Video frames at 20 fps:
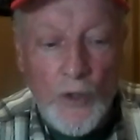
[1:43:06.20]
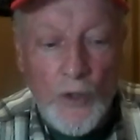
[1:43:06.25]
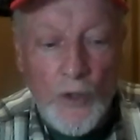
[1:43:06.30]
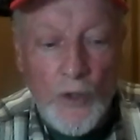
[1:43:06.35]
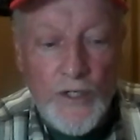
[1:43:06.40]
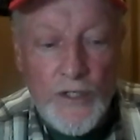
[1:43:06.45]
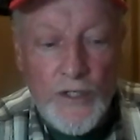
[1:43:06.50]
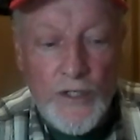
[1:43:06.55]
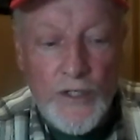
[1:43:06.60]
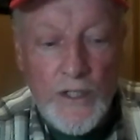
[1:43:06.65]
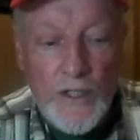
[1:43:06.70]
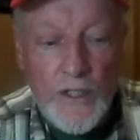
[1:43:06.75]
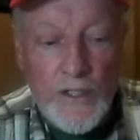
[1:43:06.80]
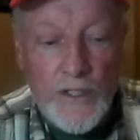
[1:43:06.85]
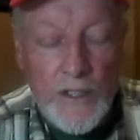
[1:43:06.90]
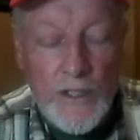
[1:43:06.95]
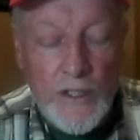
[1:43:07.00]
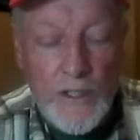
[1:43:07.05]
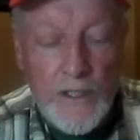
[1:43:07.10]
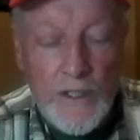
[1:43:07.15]
his,
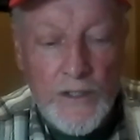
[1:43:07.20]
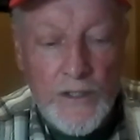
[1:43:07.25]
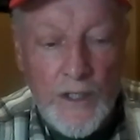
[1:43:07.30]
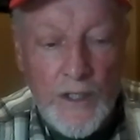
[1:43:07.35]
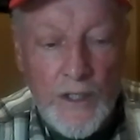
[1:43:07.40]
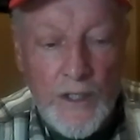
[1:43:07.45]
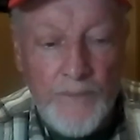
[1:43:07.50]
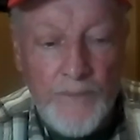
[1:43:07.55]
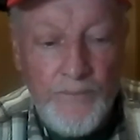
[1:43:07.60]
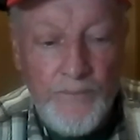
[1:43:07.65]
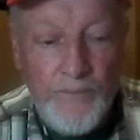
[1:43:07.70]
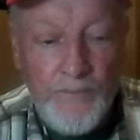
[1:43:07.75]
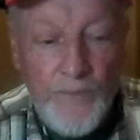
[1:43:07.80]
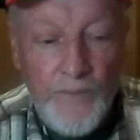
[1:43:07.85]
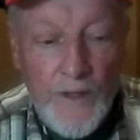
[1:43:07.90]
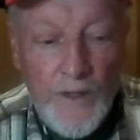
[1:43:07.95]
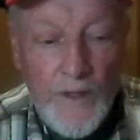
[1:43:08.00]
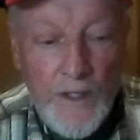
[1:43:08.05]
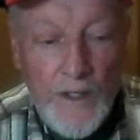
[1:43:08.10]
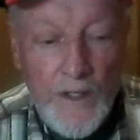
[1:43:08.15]
his, his uh,
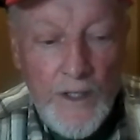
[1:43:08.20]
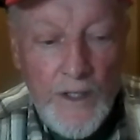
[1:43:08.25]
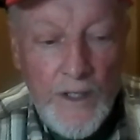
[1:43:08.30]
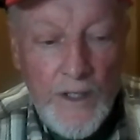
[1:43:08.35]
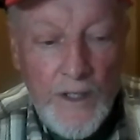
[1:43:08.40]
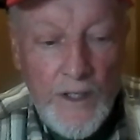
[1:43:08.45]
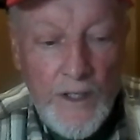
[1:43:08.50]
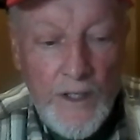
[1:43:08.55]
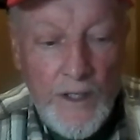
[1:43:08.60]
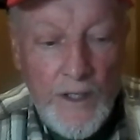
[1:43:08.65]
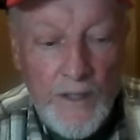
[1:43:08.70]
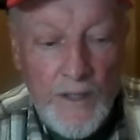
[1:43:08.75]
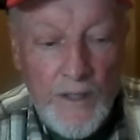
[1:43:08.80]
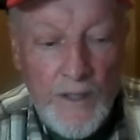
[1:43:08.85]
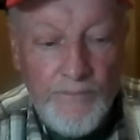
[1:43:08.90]
uh,